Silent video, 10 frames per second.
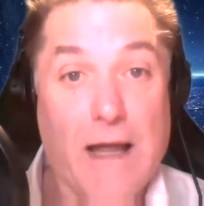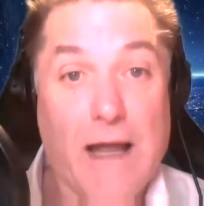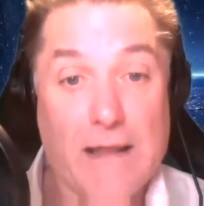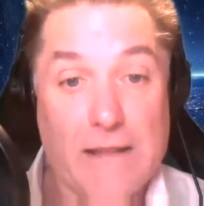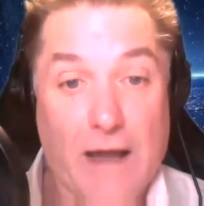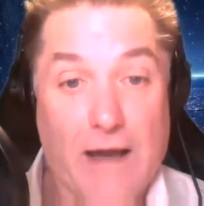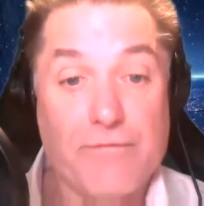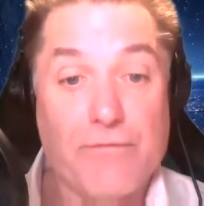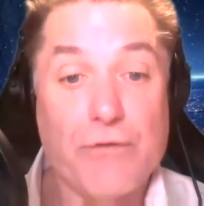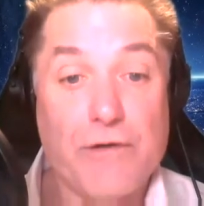and life
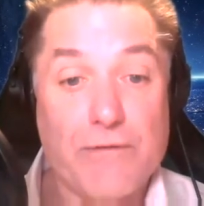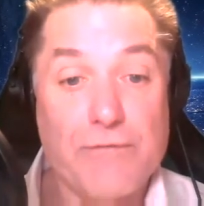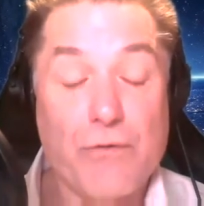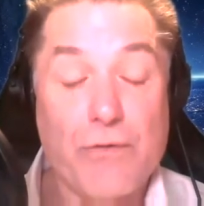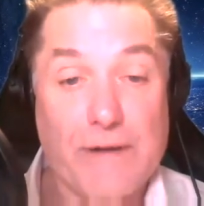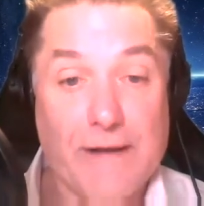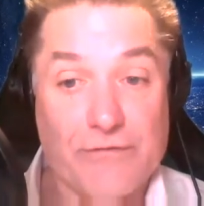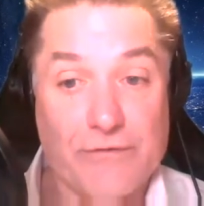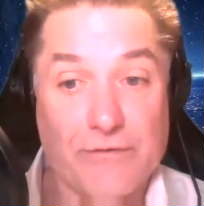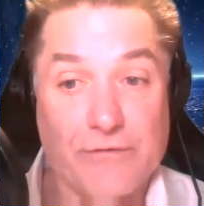will give you the
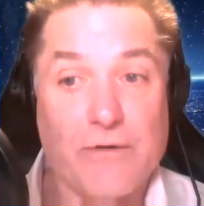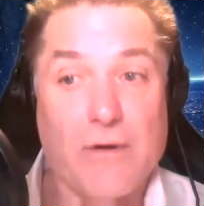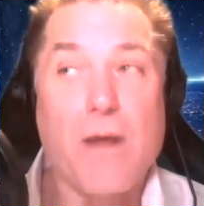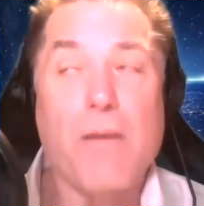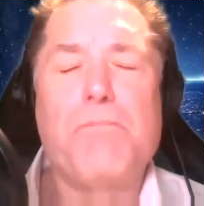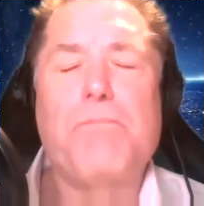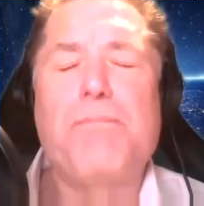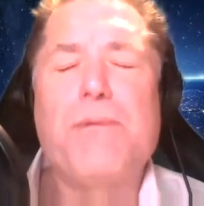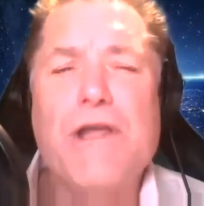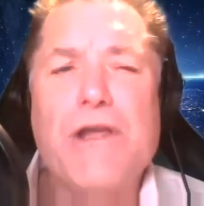lessons.
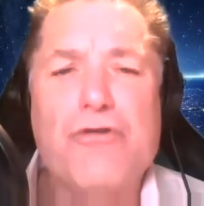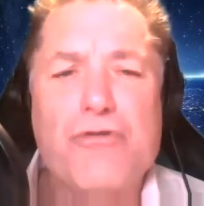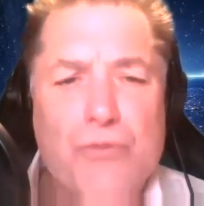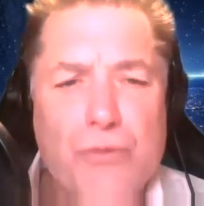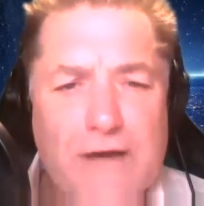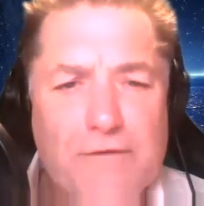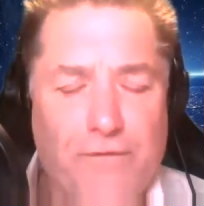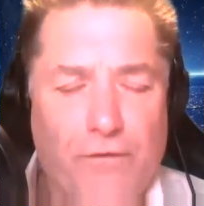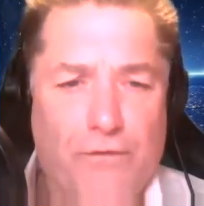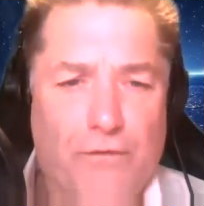Be
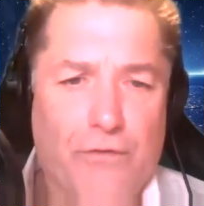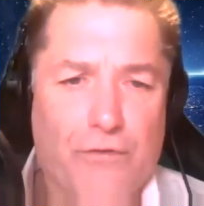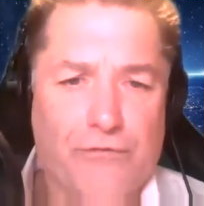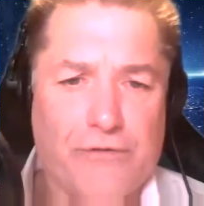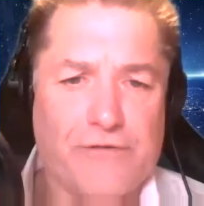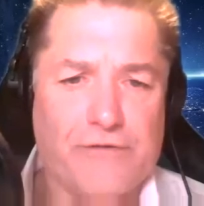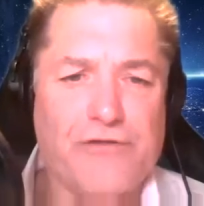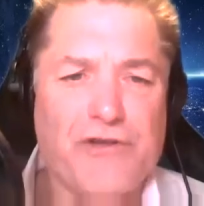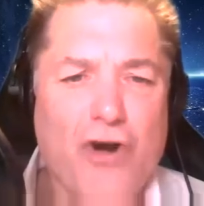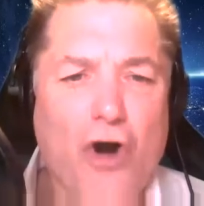grateful for those lessons.
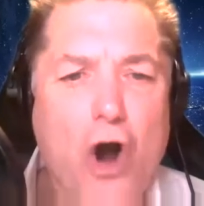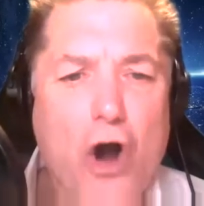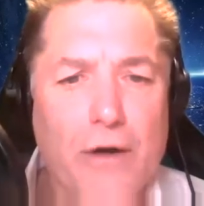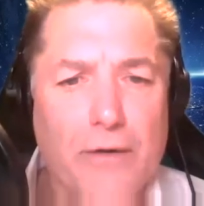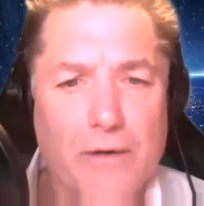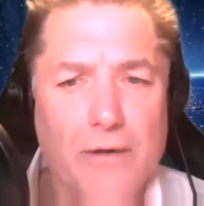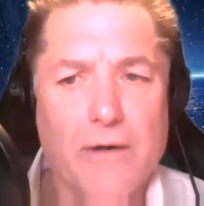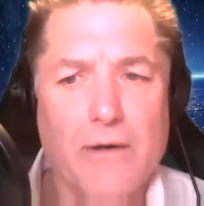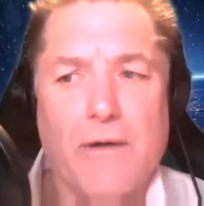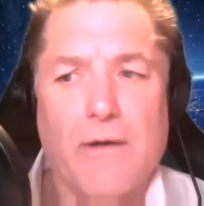They're hard.
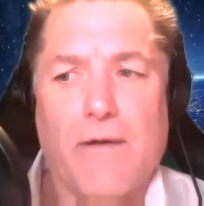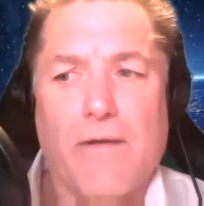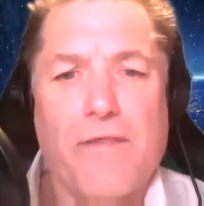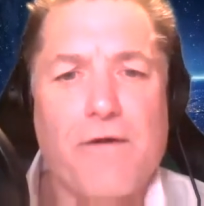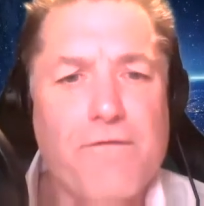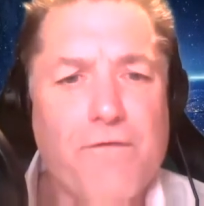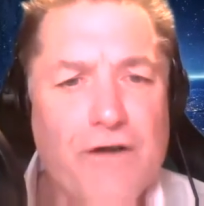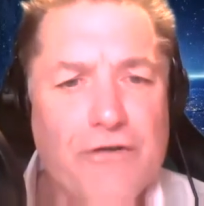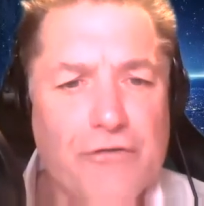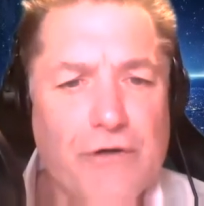They're
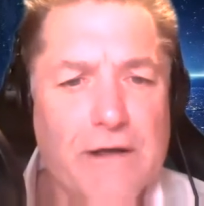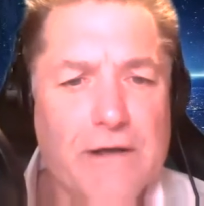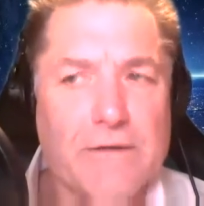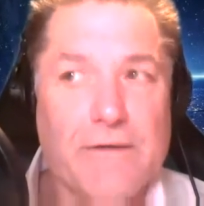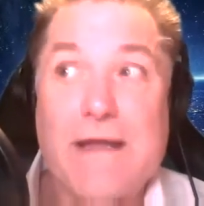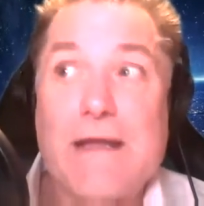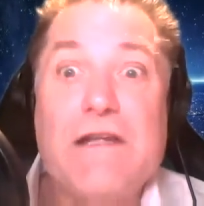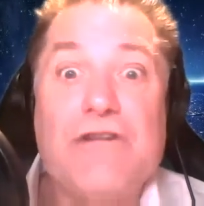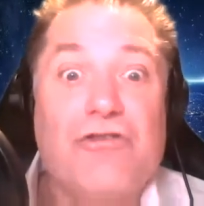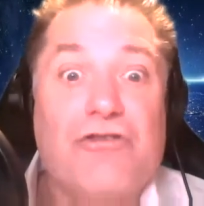frustrating. They can
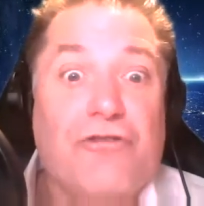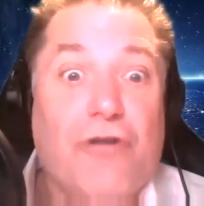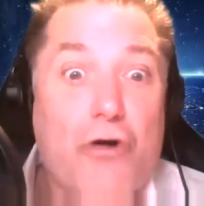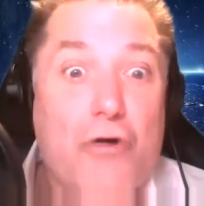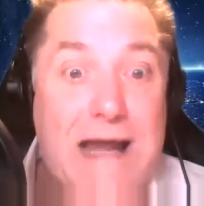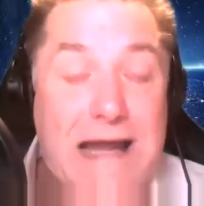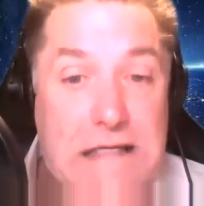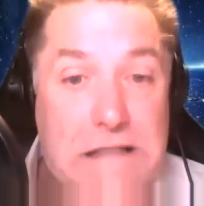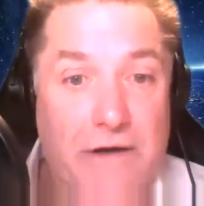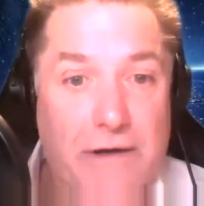get you so
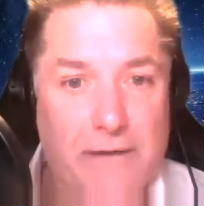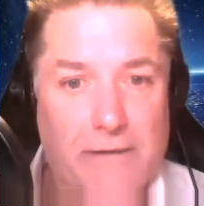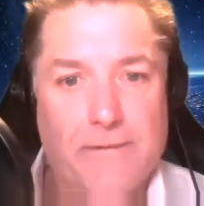angry.